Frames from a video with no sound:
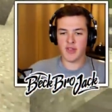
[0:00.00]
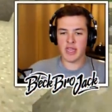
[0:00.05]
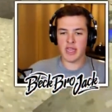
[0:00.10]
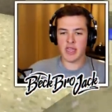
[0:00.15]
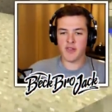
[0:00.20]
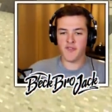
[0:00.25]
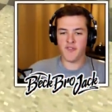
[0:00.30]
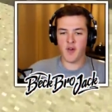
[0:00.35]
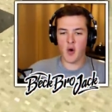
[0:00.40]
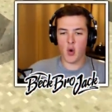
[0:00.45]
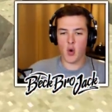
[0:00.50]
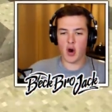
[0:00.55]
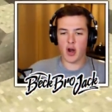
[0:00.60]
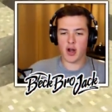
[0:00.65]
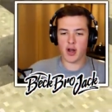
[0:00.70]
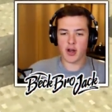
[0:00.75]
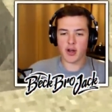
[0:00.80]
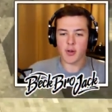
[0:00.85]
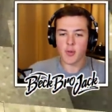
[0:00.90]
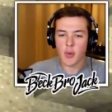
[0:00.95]

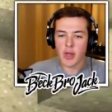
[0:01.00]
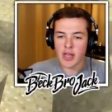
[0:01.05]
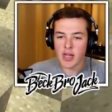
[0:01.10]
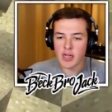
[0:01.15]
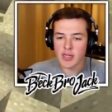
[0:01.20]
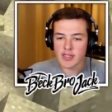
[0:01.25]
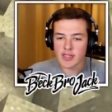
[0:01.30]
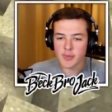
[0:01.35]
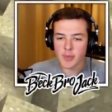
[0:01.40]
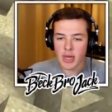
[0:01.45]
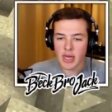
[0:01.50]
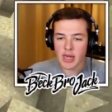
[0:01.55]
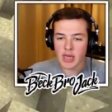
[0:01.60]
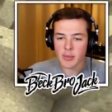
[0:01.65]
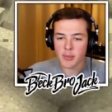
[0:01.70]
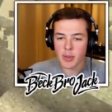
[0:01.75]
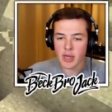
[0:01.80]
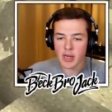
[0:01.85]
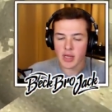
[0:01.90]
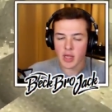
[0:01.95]
V4. Wiggles,
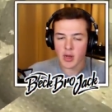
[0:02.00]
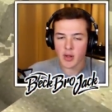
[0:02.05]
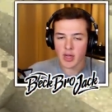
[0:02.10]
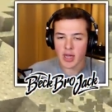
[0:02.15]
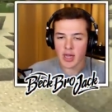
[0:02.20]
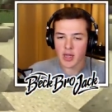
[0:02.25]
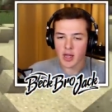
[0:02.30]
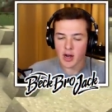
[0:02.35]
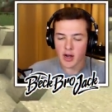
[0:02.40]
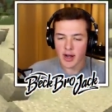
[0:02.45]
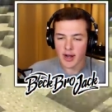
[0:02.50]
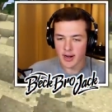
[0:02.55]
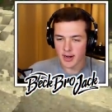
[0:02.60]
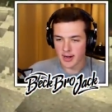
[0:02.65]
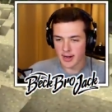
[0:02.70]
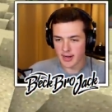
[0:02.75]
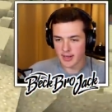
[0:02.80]
buddy, buddy, okay, all right, all